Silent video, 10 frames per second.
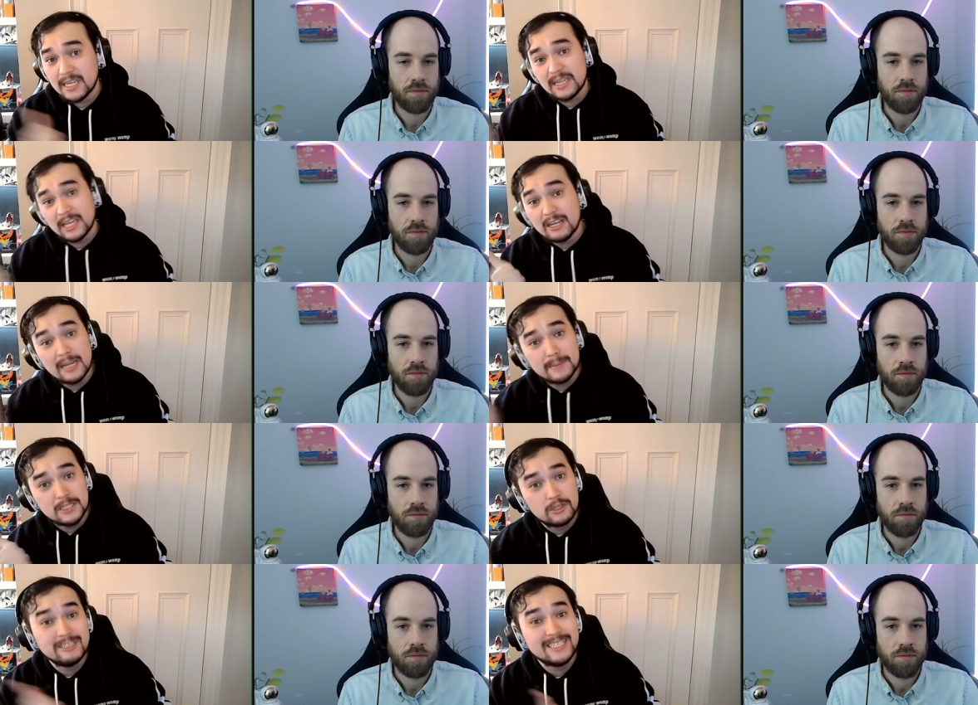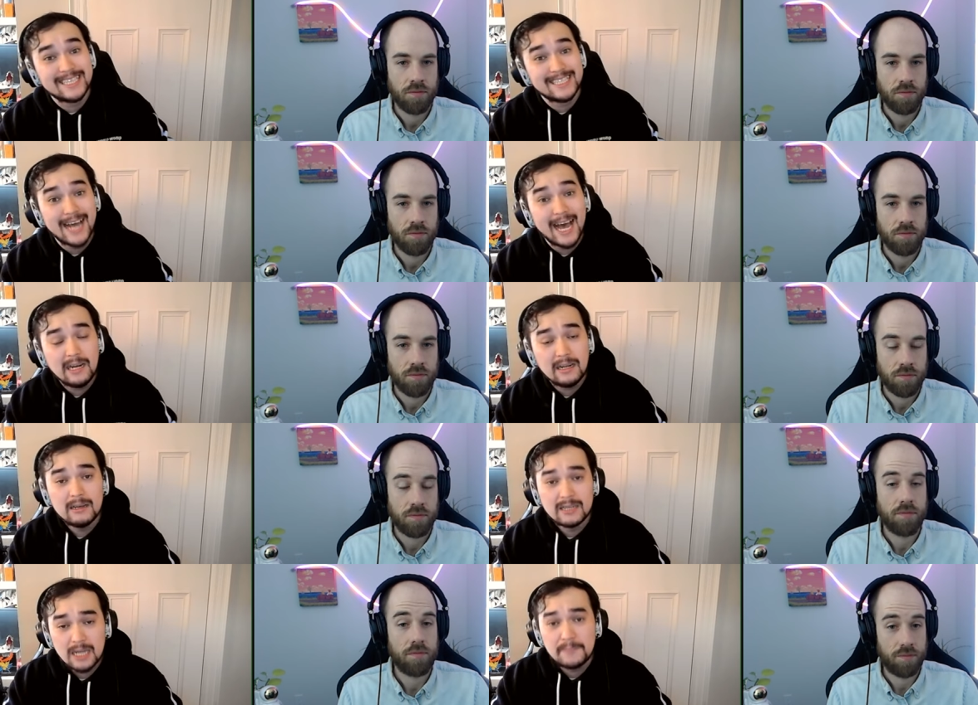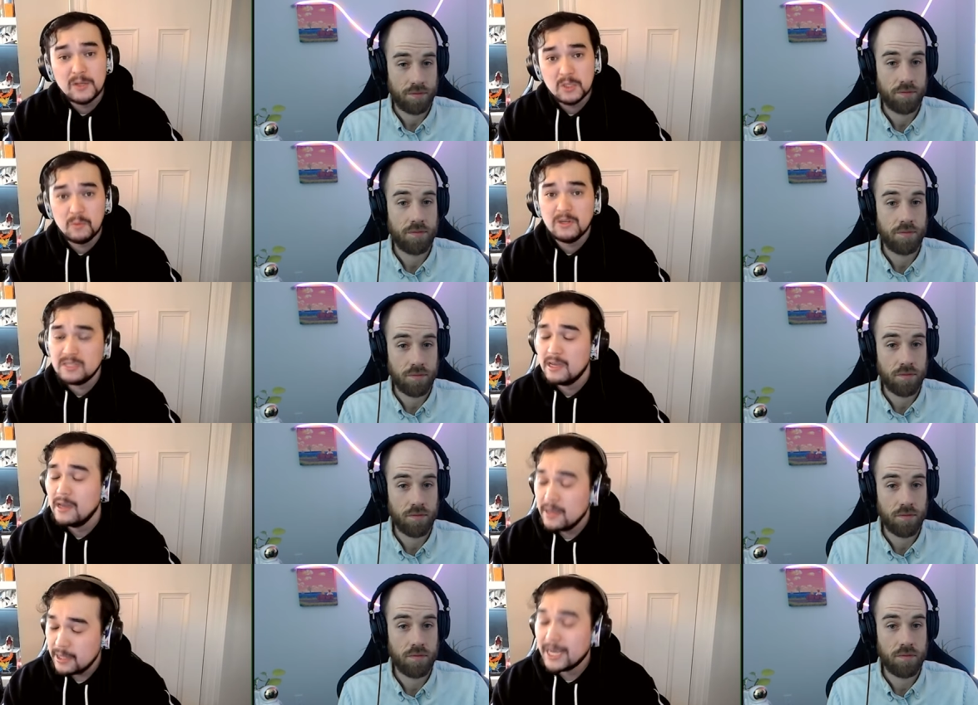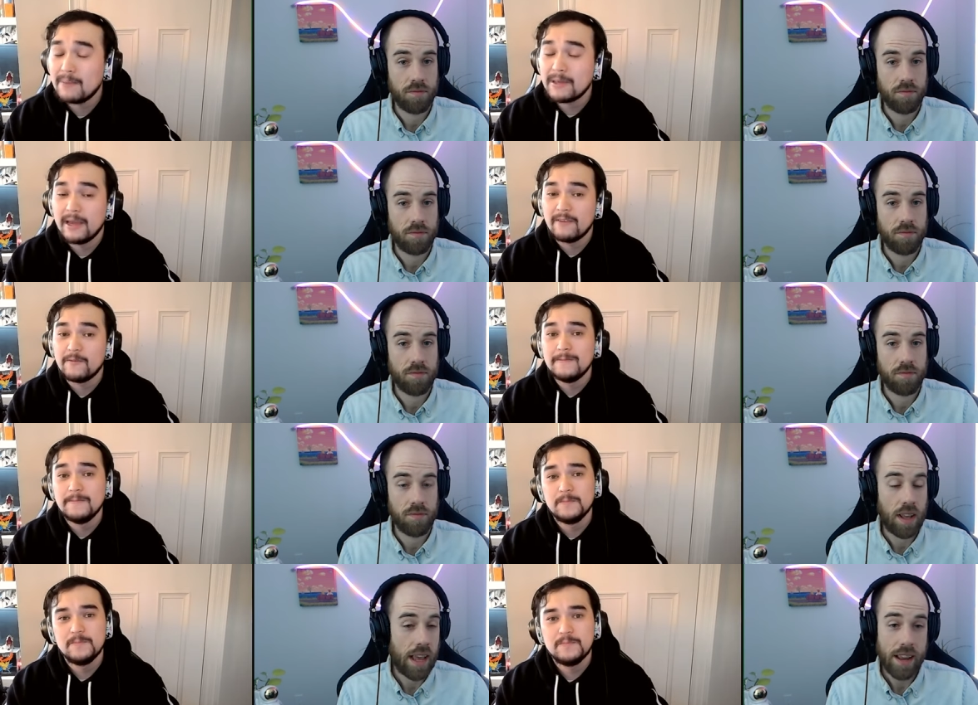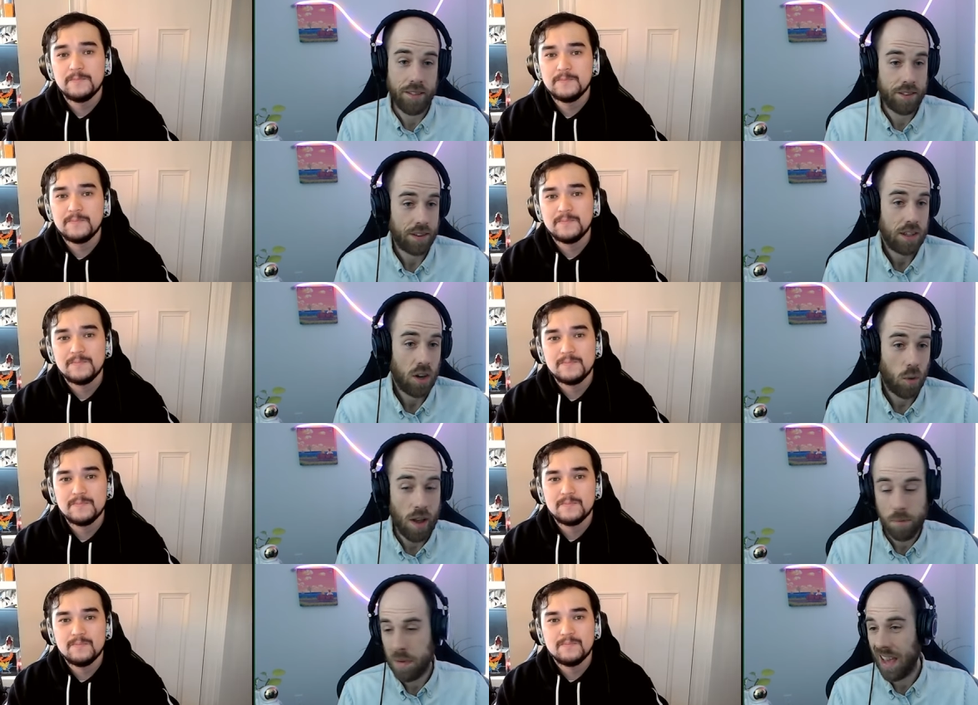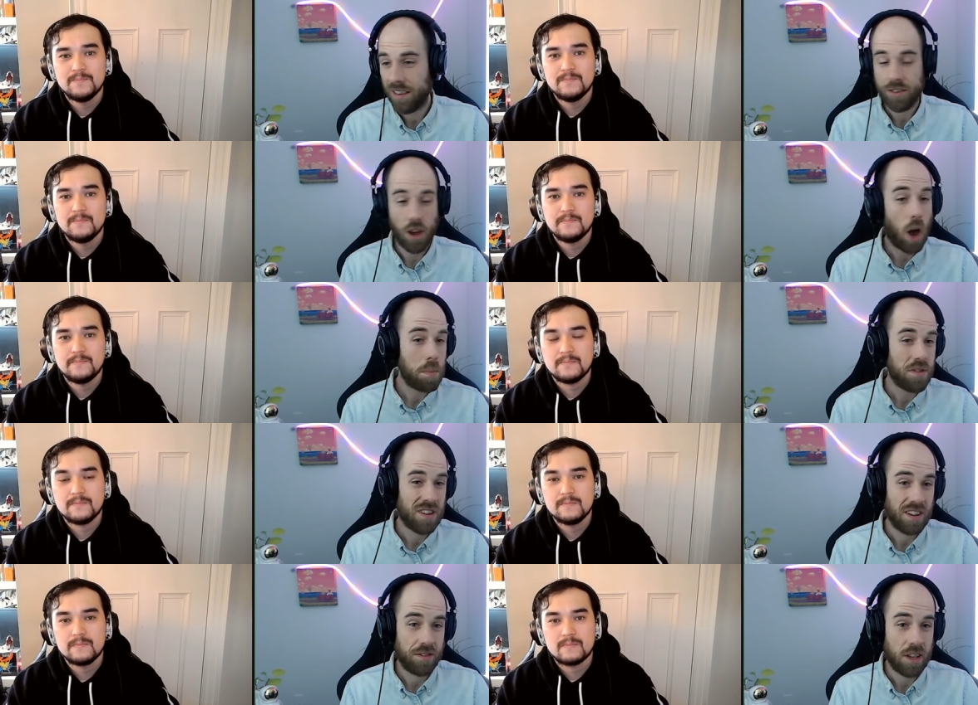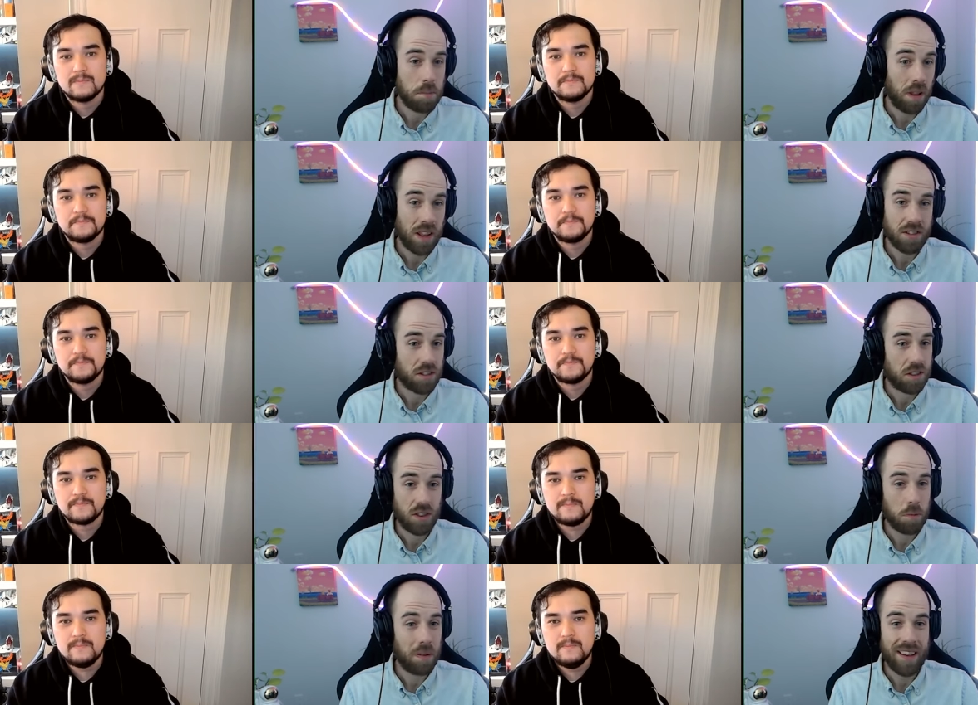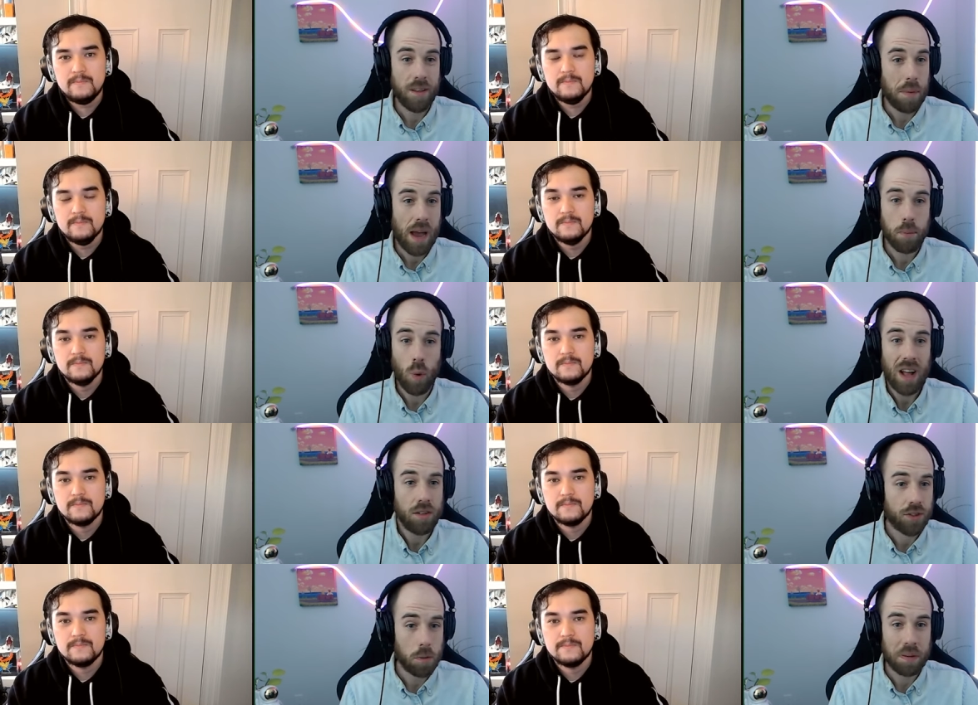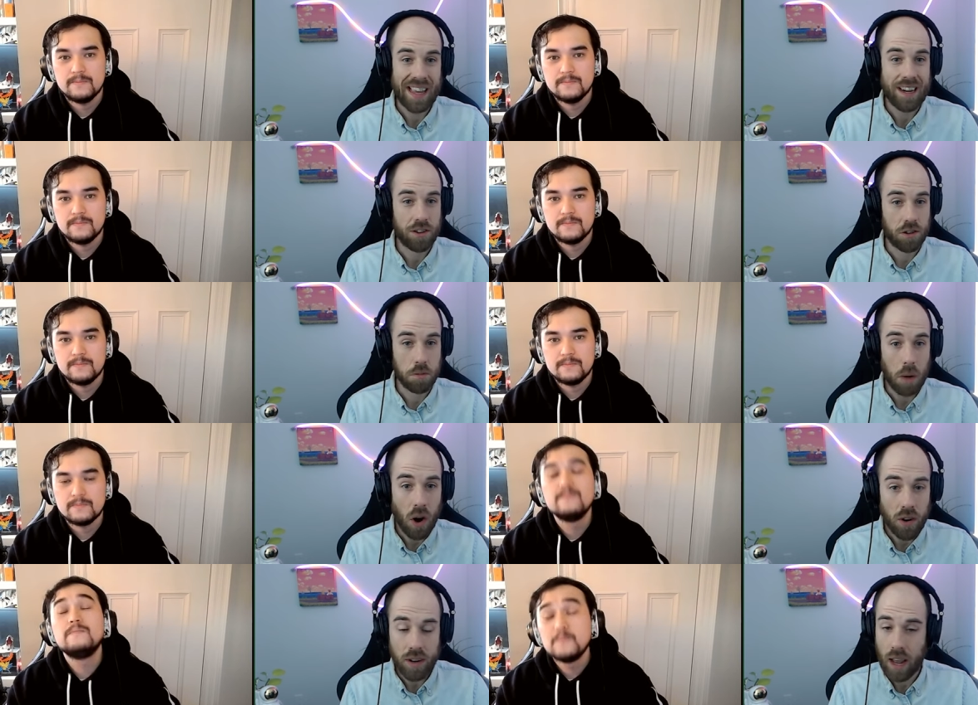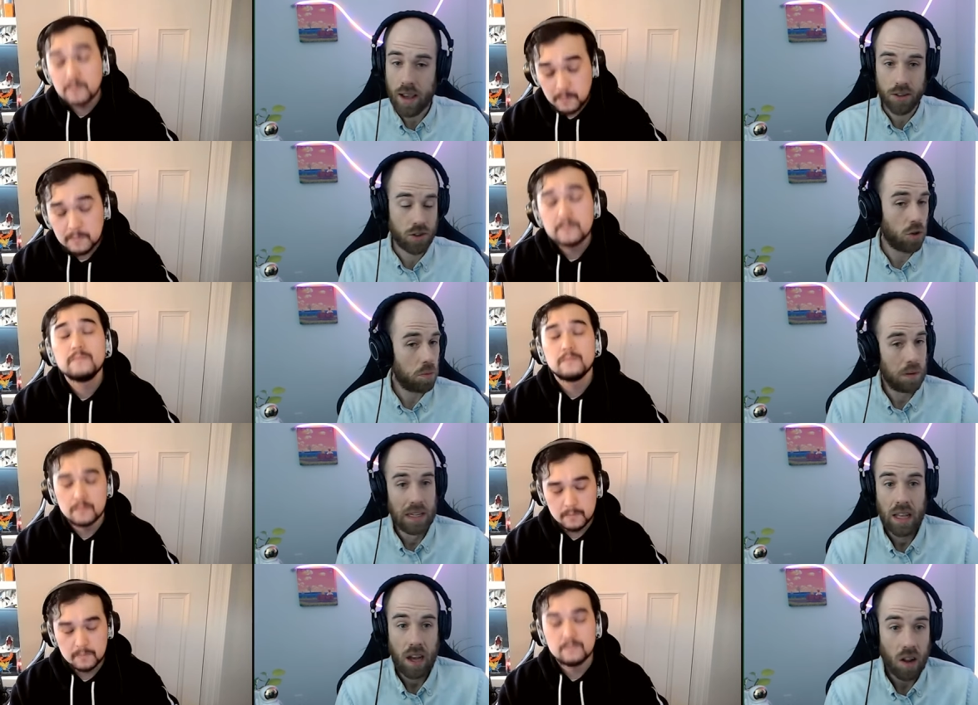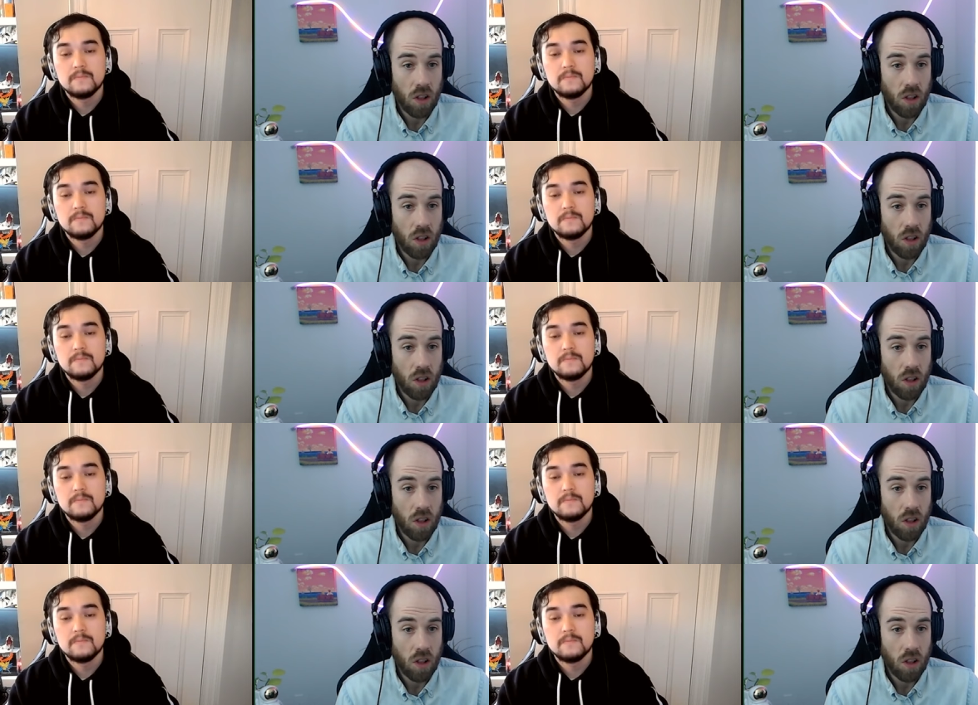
Speaker 1: out there, like Mr. 369, Top Esports. You got to be careful. And,
Speaker 2: you know, FPX, opposite of DPlus, they're playing the map well. They're playing it smart. I assume a